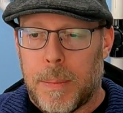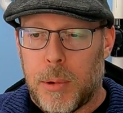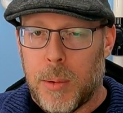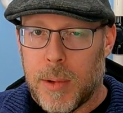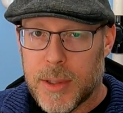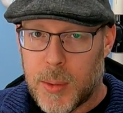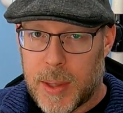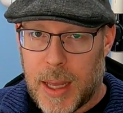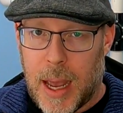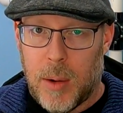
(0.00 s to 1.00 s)
pools
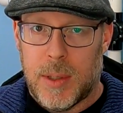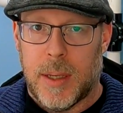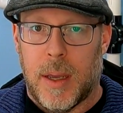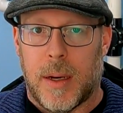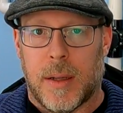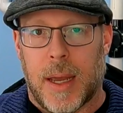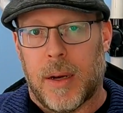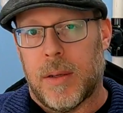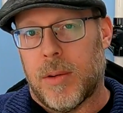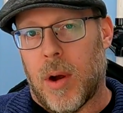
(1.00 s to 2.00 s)
without an
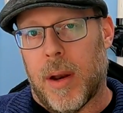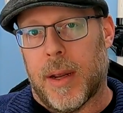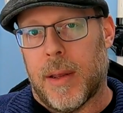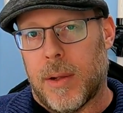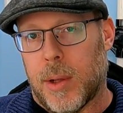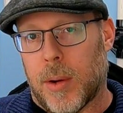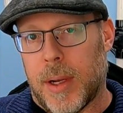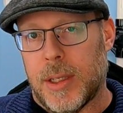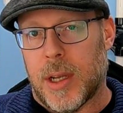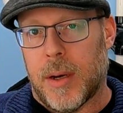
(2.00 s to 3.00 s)
electronic
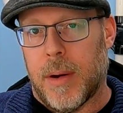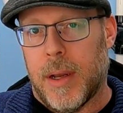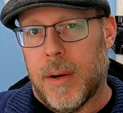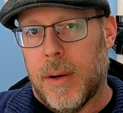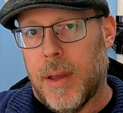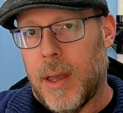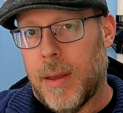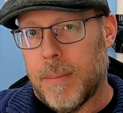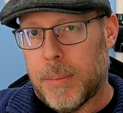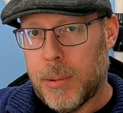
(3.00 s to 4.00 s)
chlorine generator
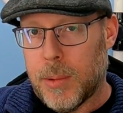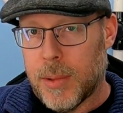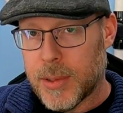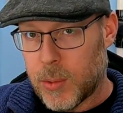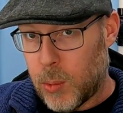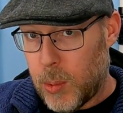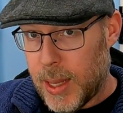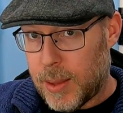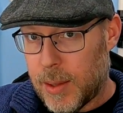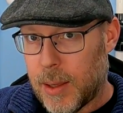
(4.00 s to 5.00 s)
and pools
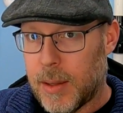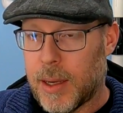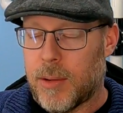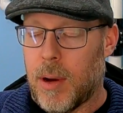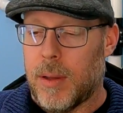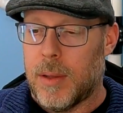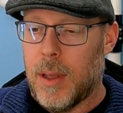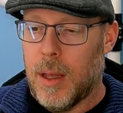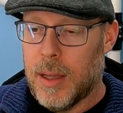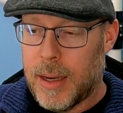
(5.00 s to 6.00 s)
with an
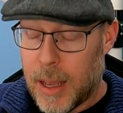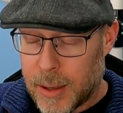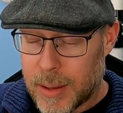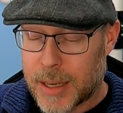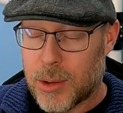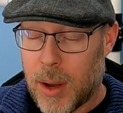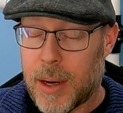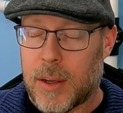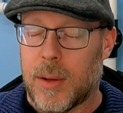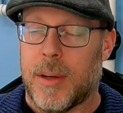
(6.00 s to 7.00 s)

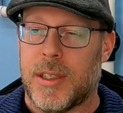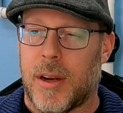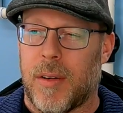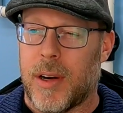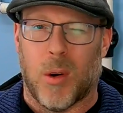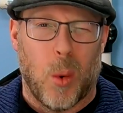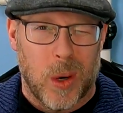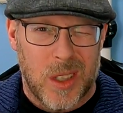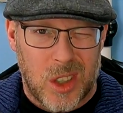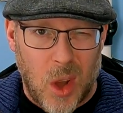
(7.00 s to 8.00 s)
electronic chlorine generator,
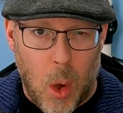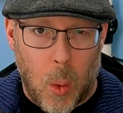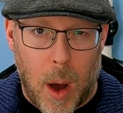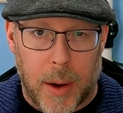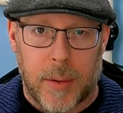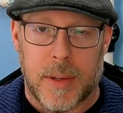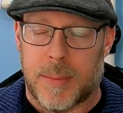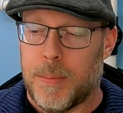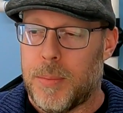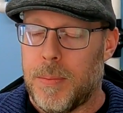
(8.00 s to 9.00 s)
or salt water
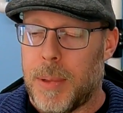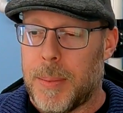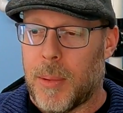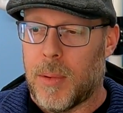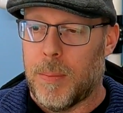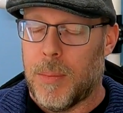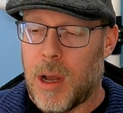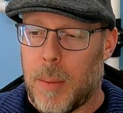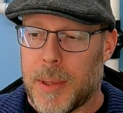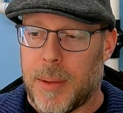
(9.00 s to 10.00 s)
as people
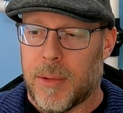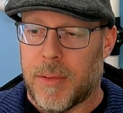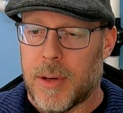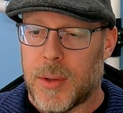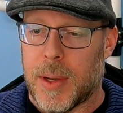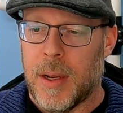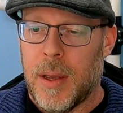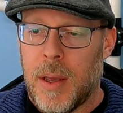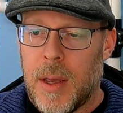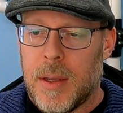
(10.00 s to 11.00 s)
commonly refer to it.
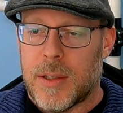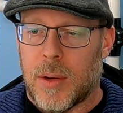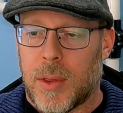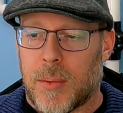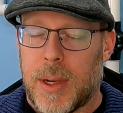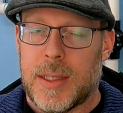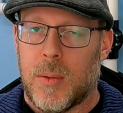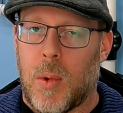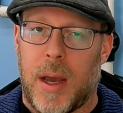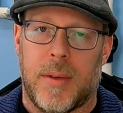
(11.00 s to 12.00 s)
So the
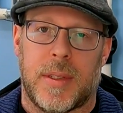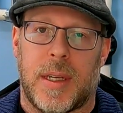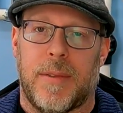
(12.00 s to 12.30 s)
reason why there's a